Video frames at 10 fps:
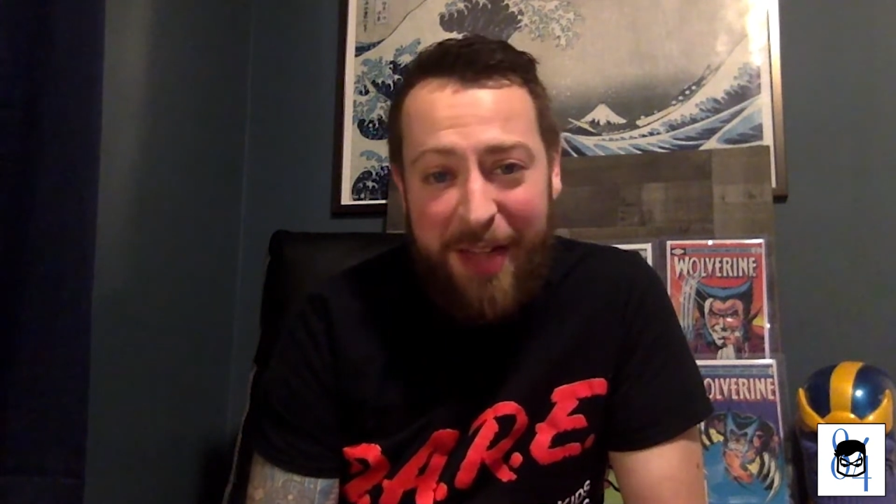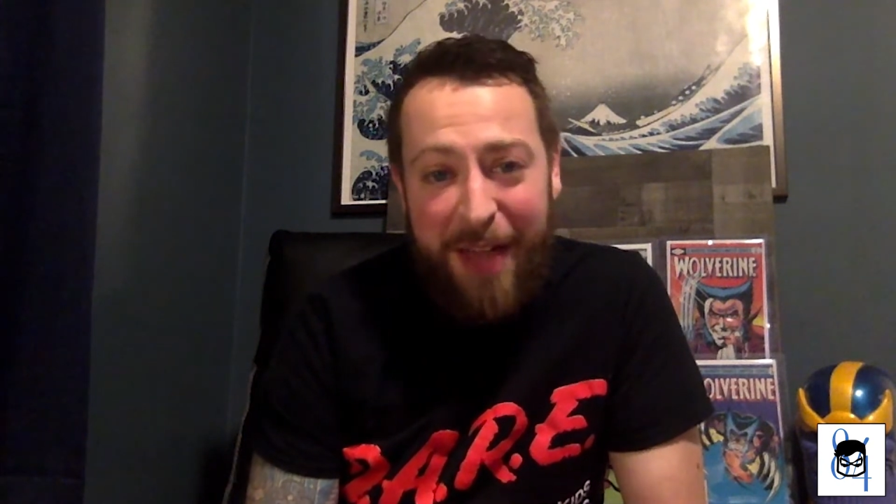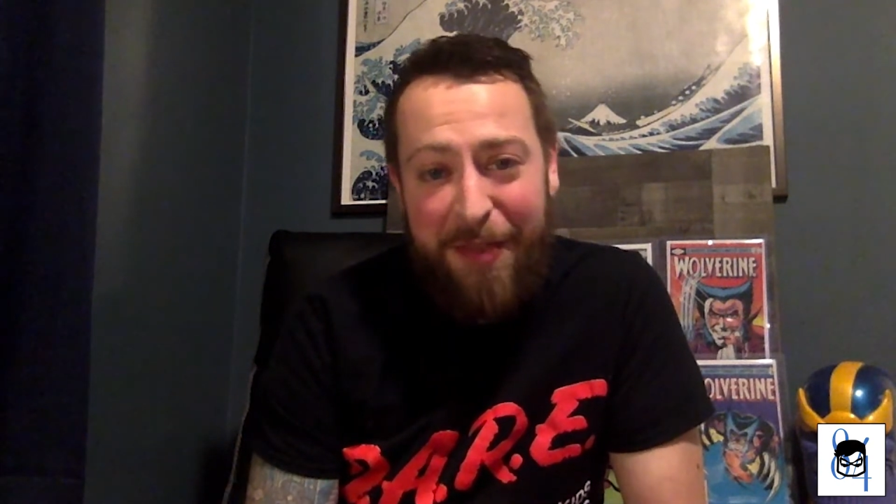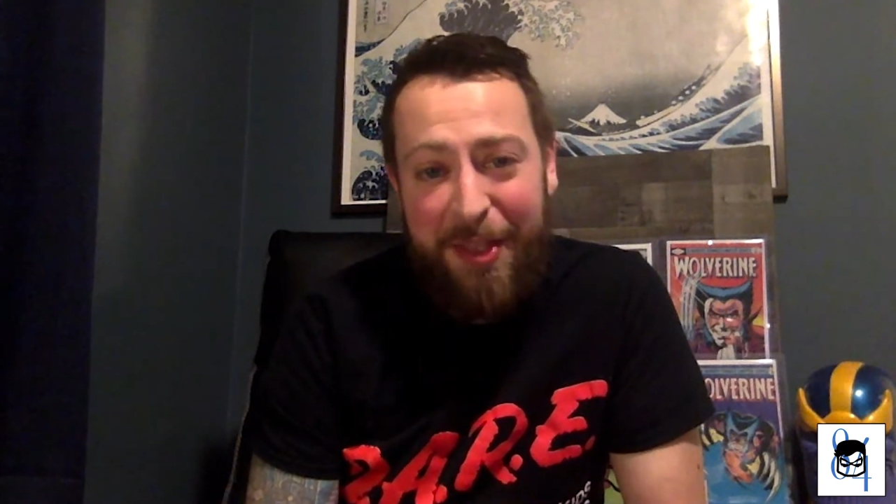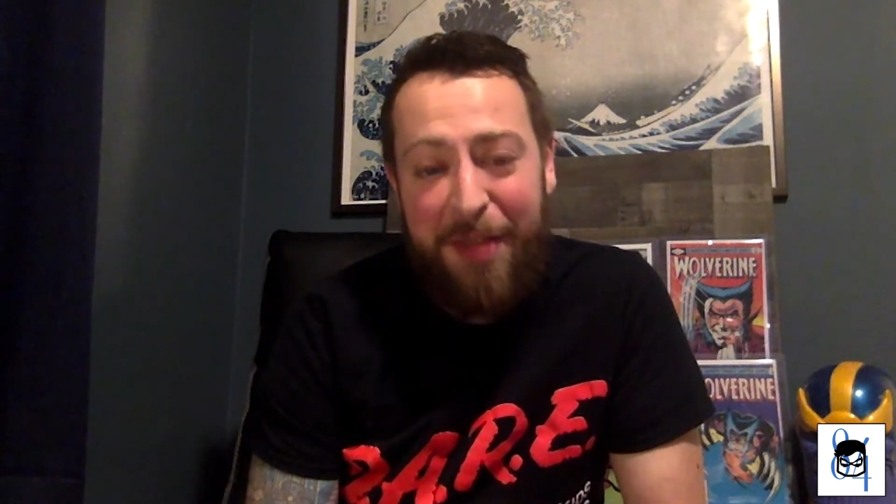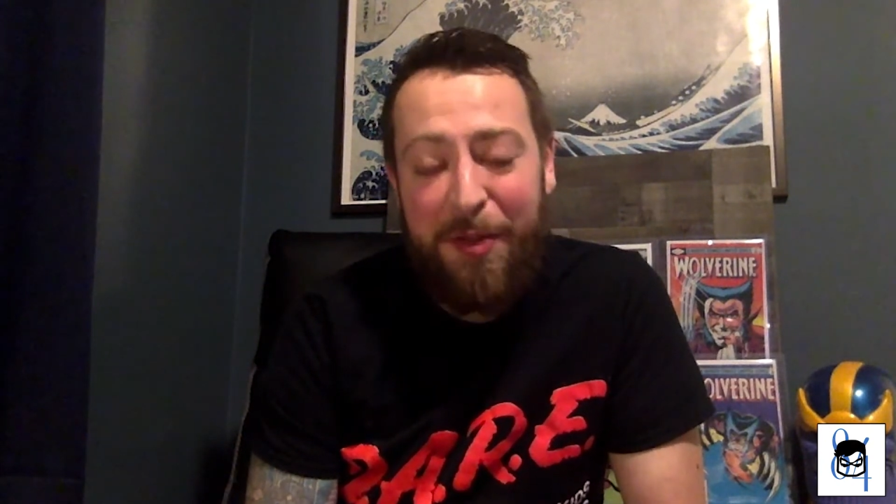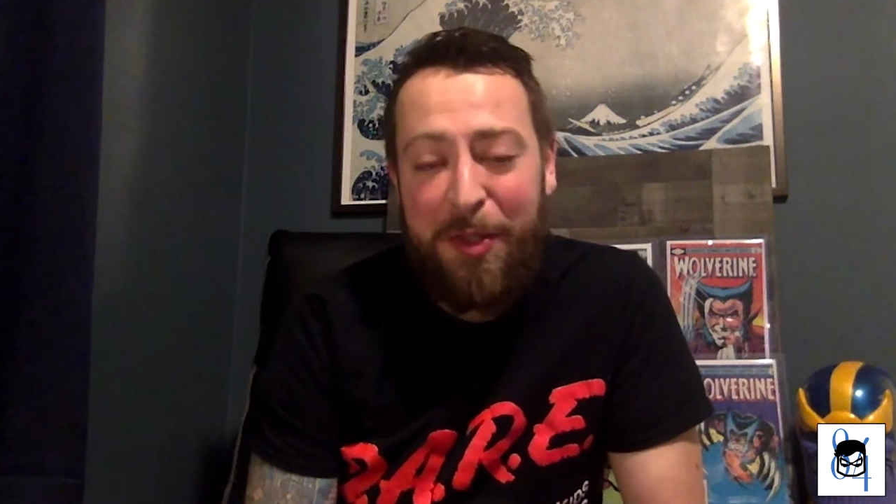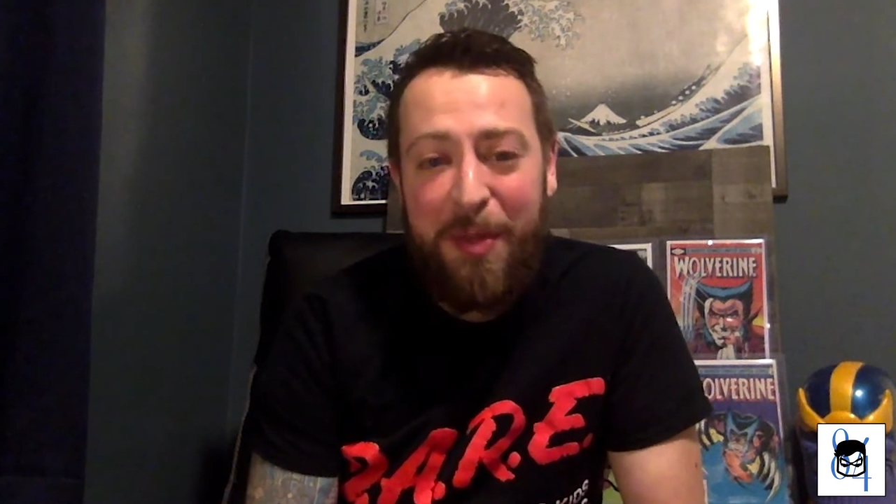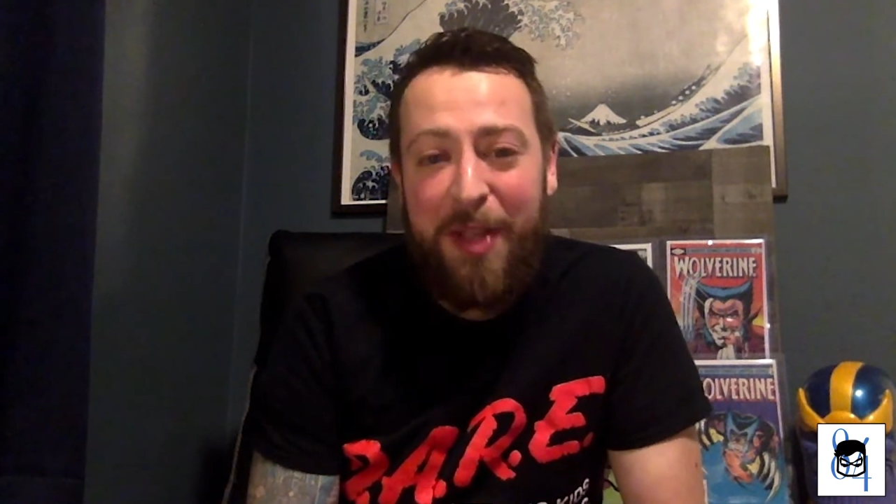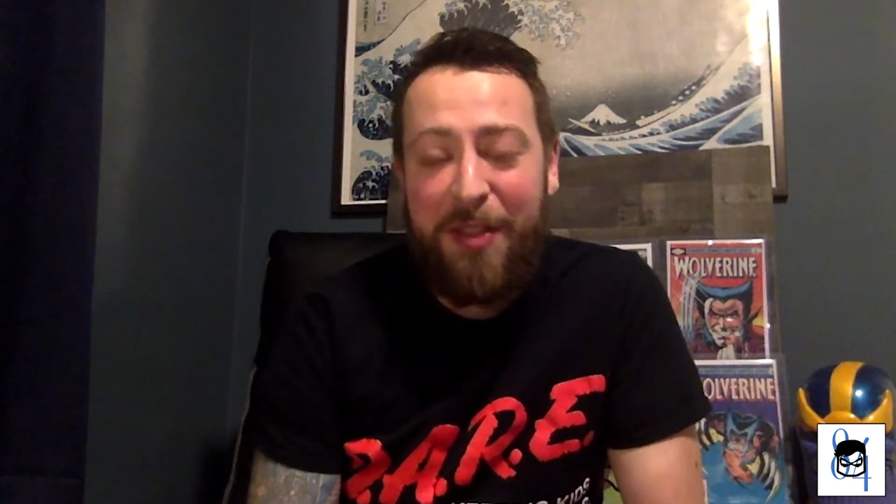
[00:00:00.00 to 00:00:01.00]
laugh at their
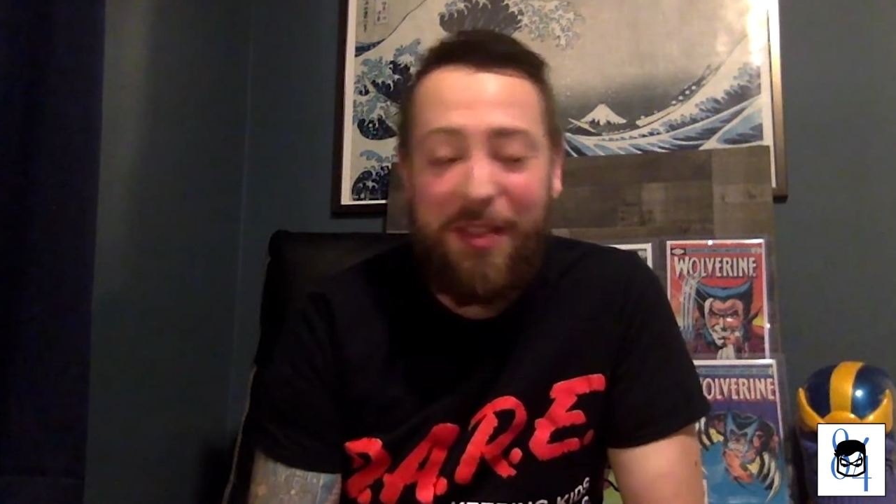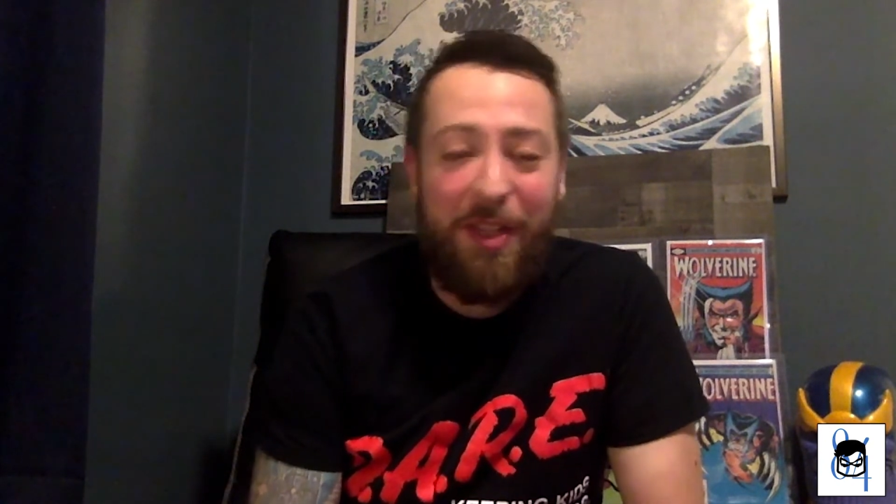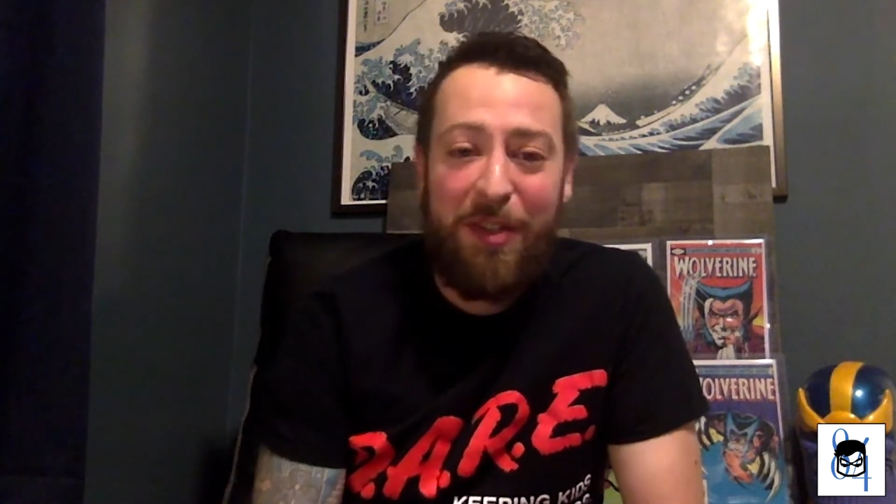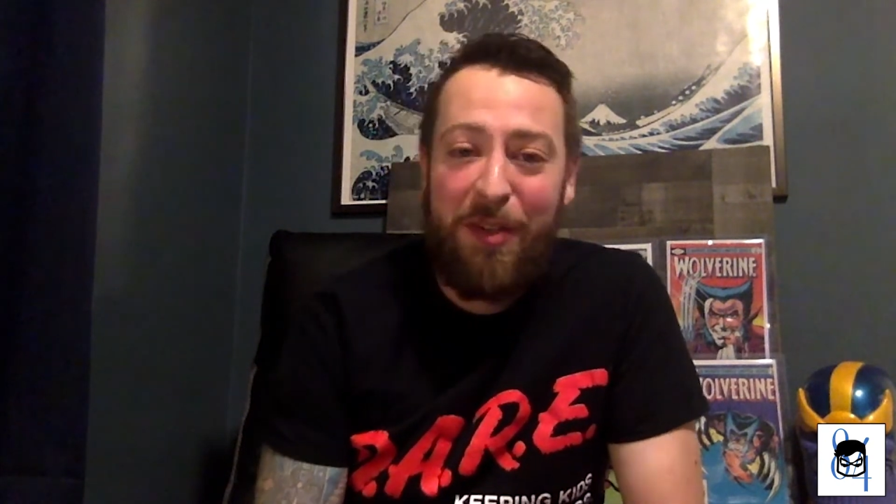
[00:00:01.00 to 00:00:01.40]
expense,